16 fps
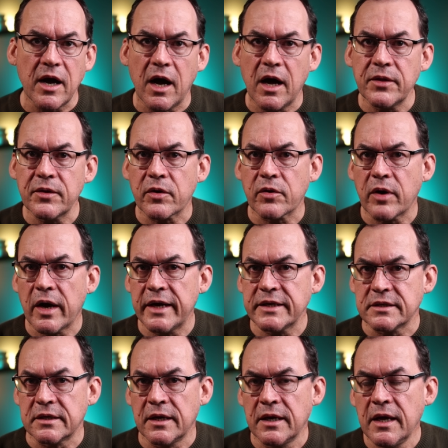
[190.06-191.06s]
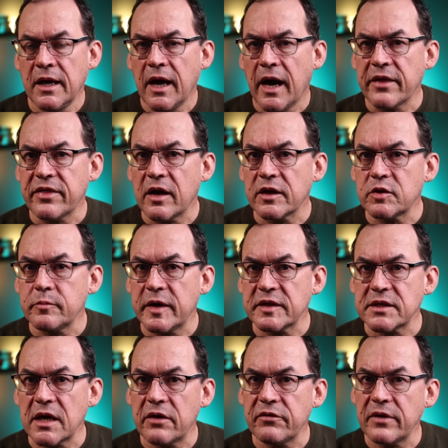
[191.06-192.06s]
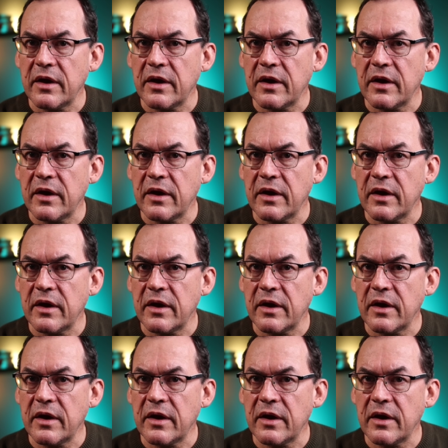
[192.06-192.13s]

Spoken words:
on the horizon. I thought to myself,